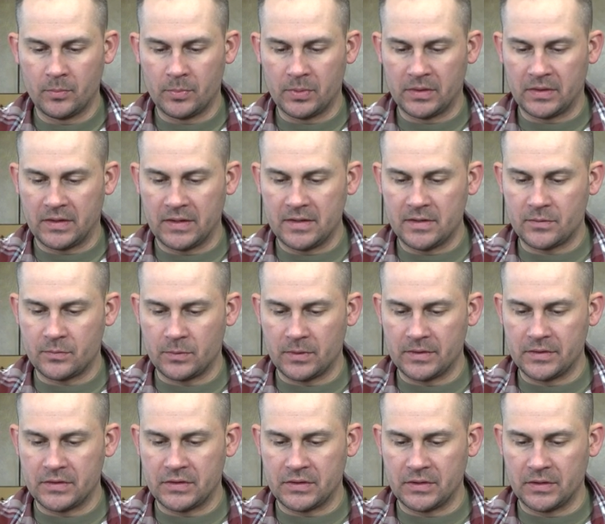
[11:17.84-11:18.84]
But these
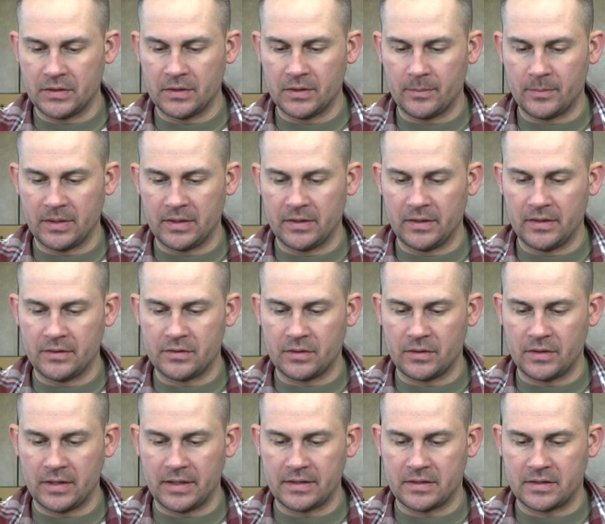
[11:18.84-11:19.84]
ones here, I mean, these
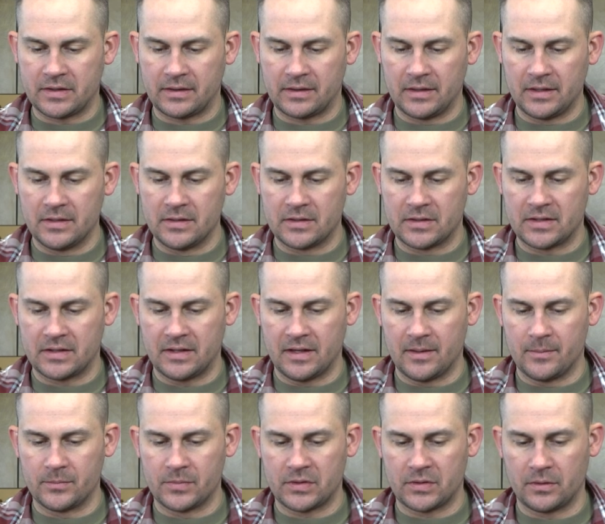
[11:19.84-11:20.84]
are nice thin
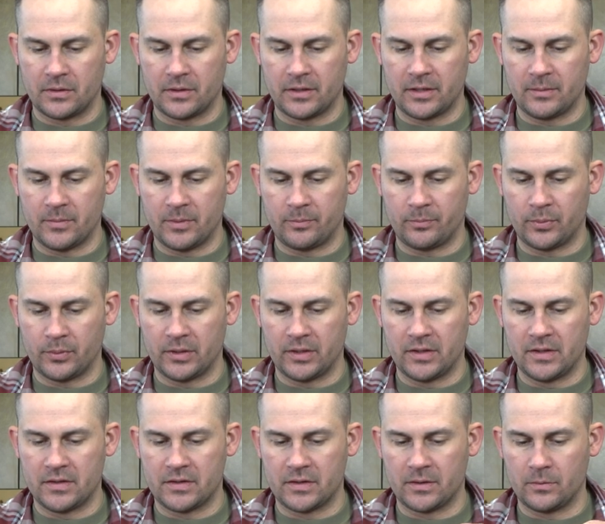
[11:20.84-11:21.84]
stems, so they're going to be pretty
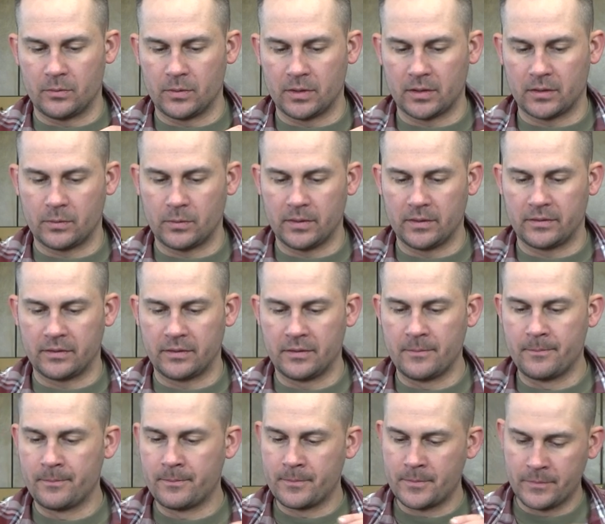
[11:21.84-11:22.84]
easy to work with.
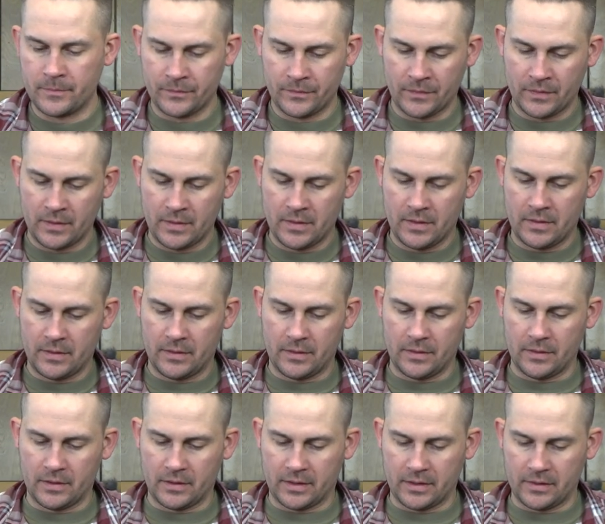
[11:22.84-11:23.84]

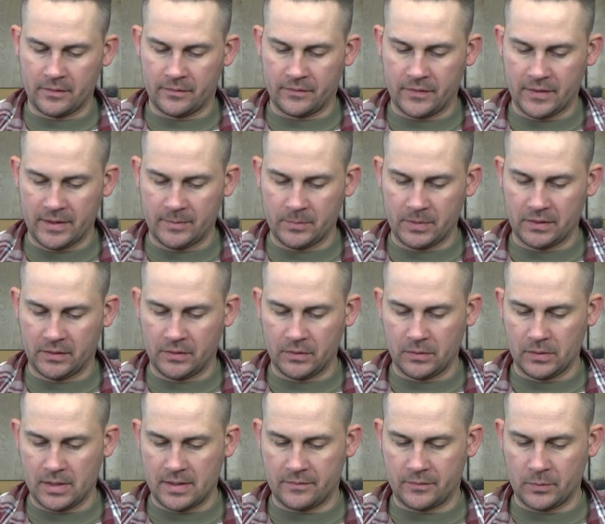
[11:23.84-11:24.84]
They're not going to fight me
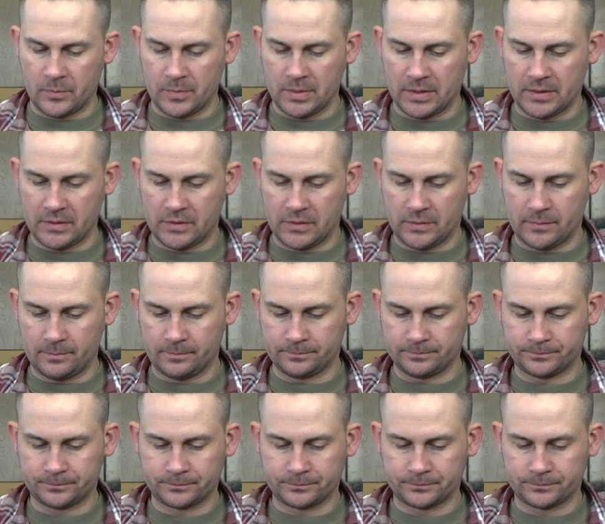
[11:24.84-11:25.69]
too awful much.